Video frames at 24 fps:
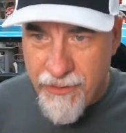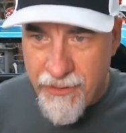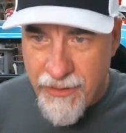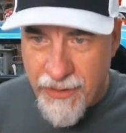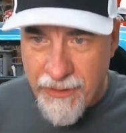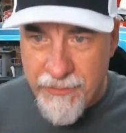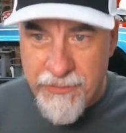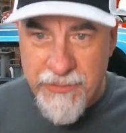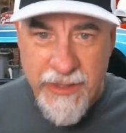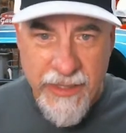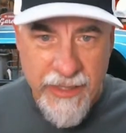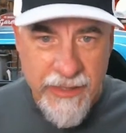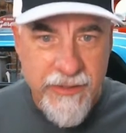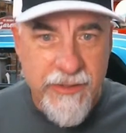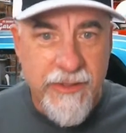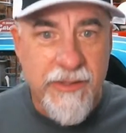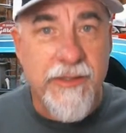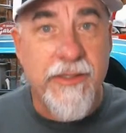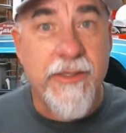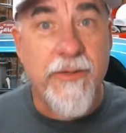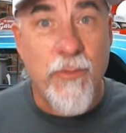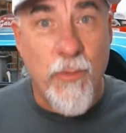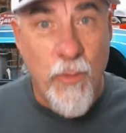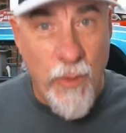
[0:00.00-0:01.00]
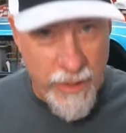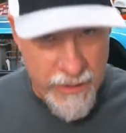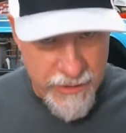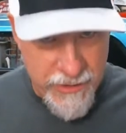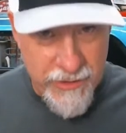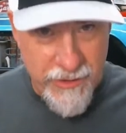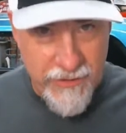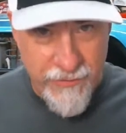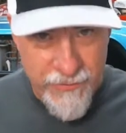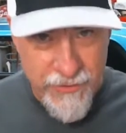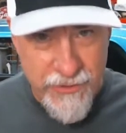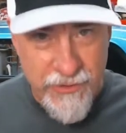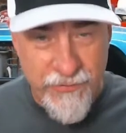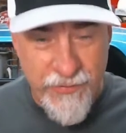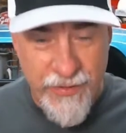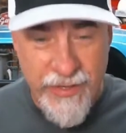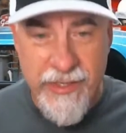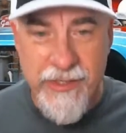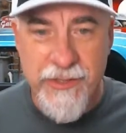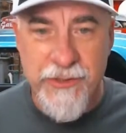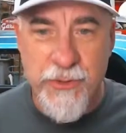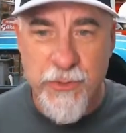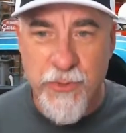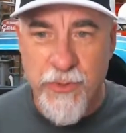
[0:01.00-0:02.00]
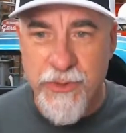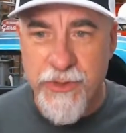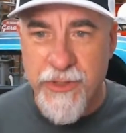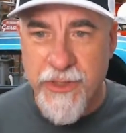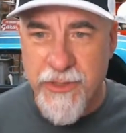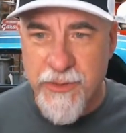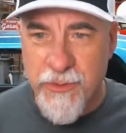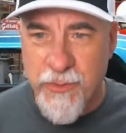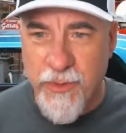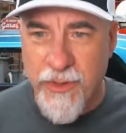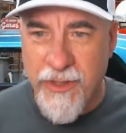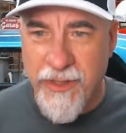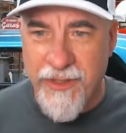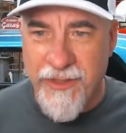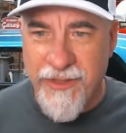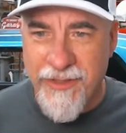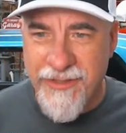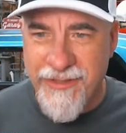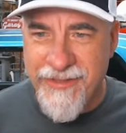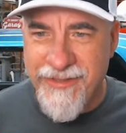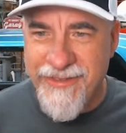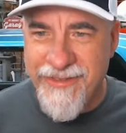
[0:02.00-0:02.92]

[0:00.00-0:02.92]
I'm technically west of Savannah, Georgia as well.